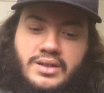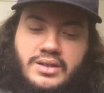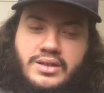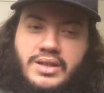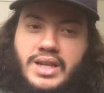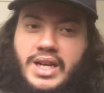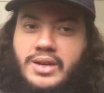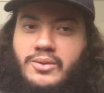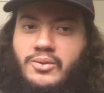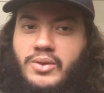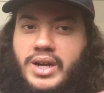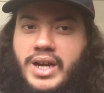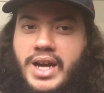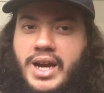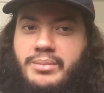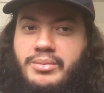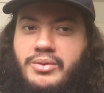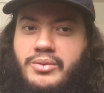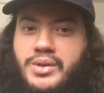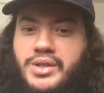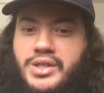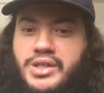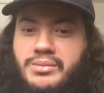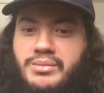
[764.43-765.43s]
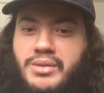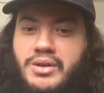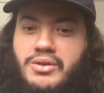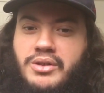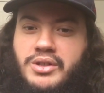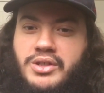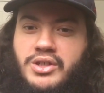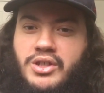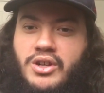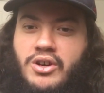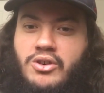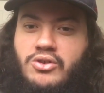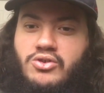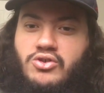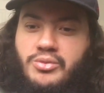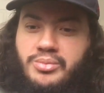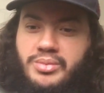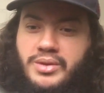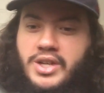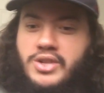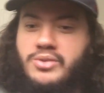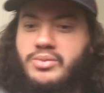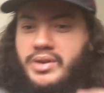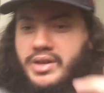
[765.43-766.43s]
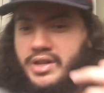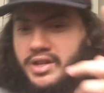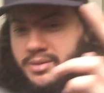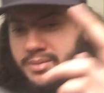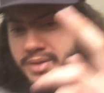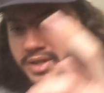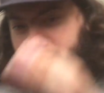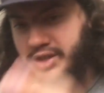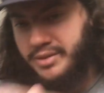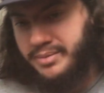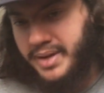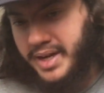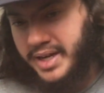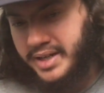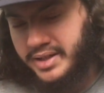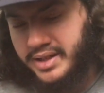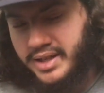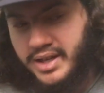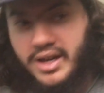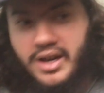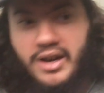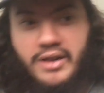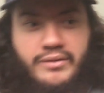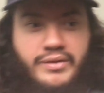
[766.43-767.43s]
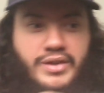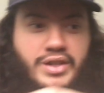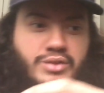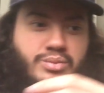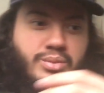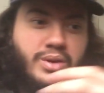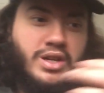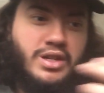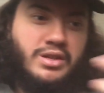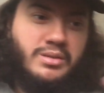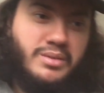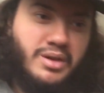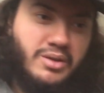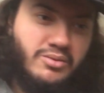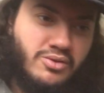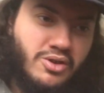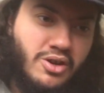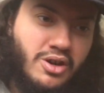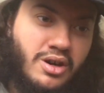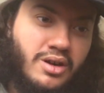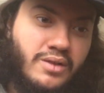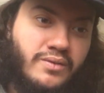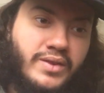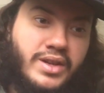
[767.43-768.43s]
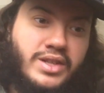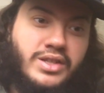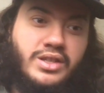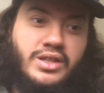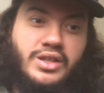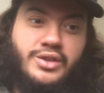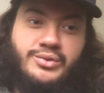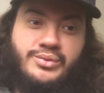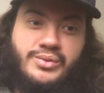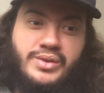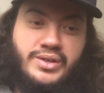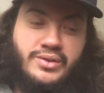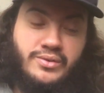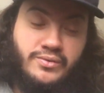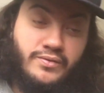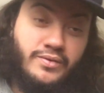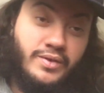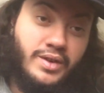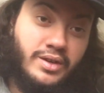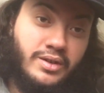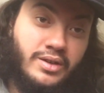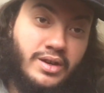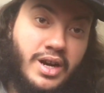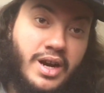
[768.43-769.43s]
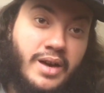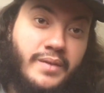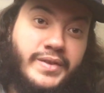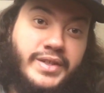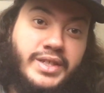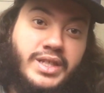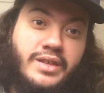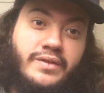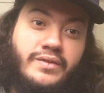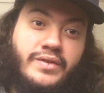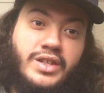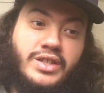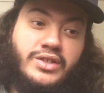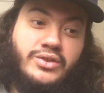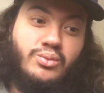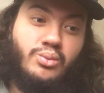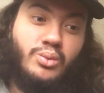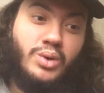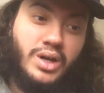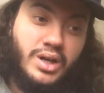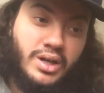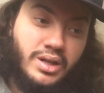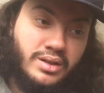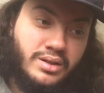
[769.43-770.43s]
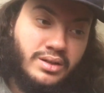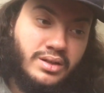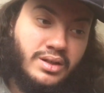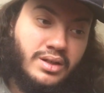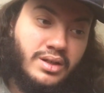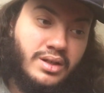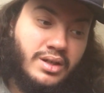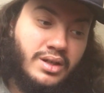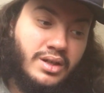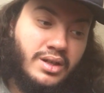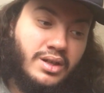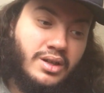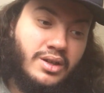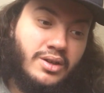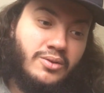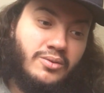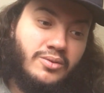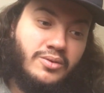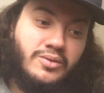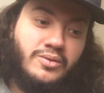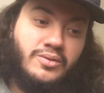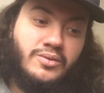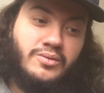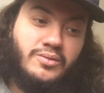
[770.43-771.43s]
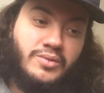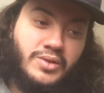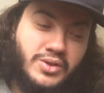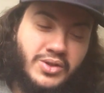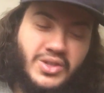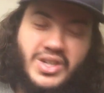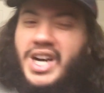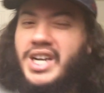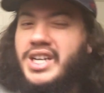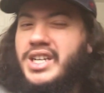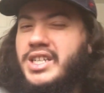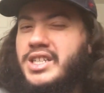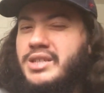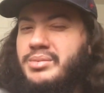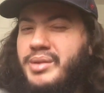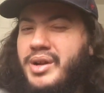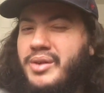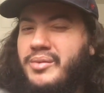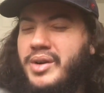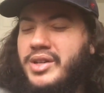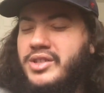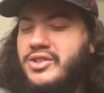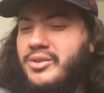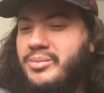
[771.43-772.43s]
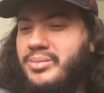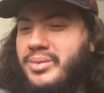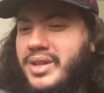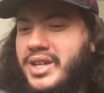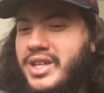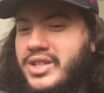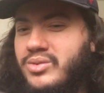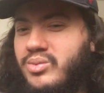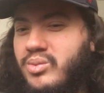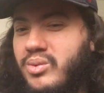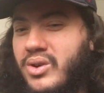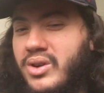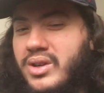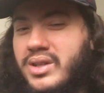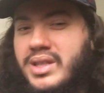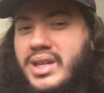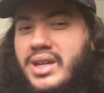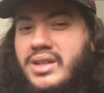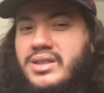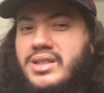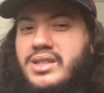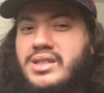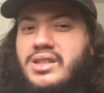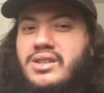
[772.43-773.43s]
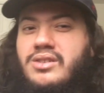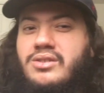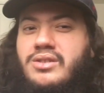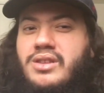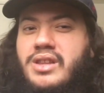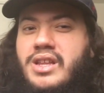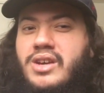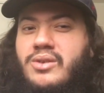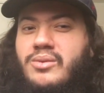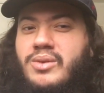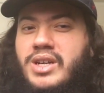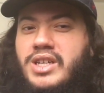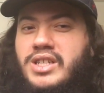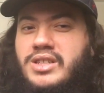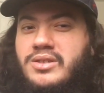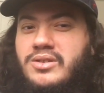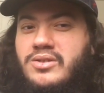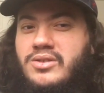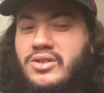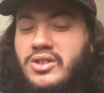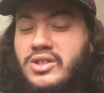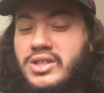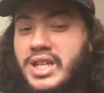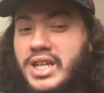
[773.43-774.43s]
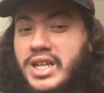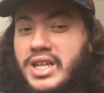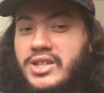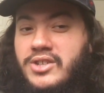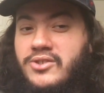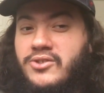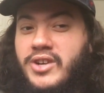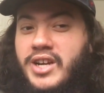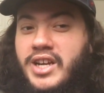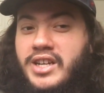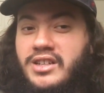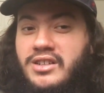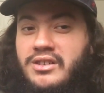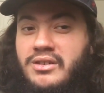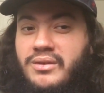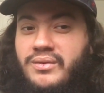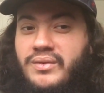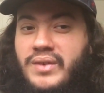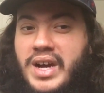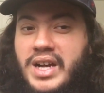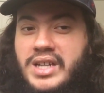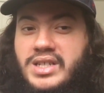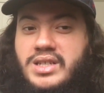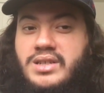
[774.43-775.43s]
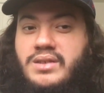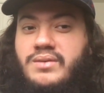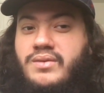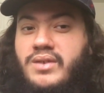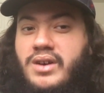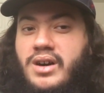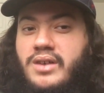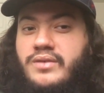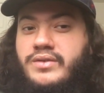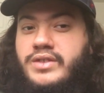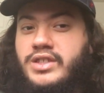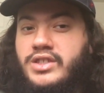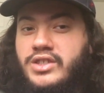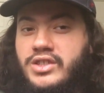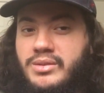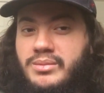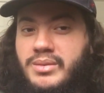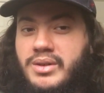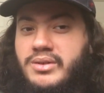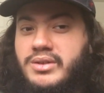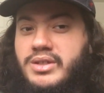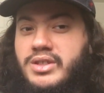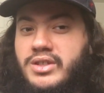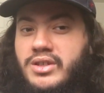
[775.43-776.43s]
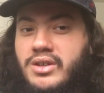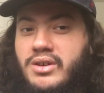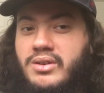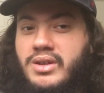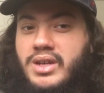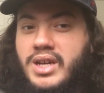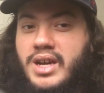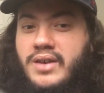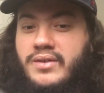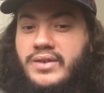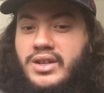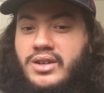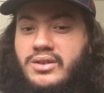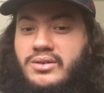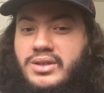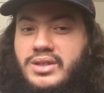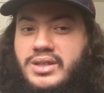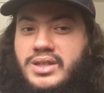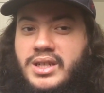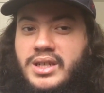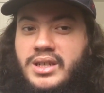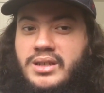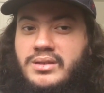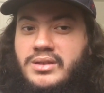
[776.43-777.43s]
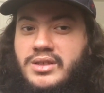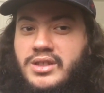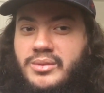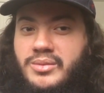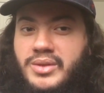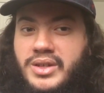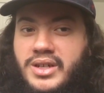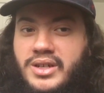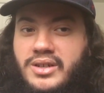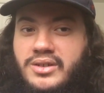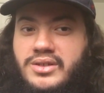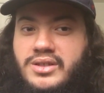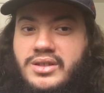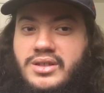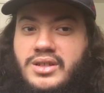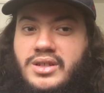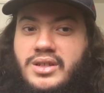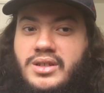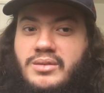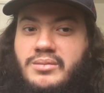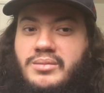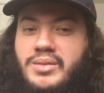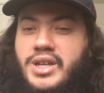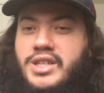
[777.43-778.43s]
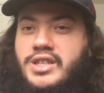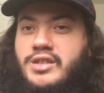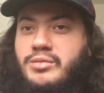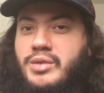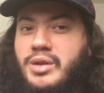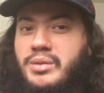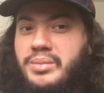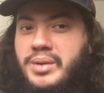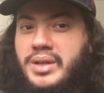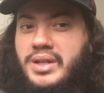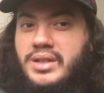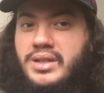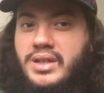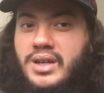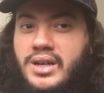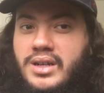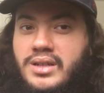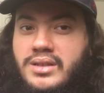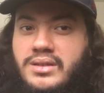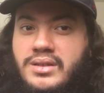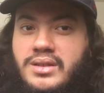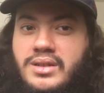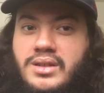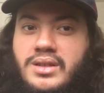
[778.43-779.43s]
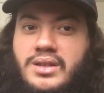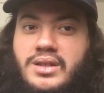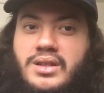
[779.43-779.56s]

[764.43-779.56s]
Like what happened with Samoa Joe. Triple H wanted him on SmackDown. Vince wanted him on Raw. Eventually, obviously, Vince won. Which will kind of explain why Triple H worked out this little thing where looks like he's creating a new faction involving Samoa Joe and Kevin Owens and someone else, possibly Pete Dunne.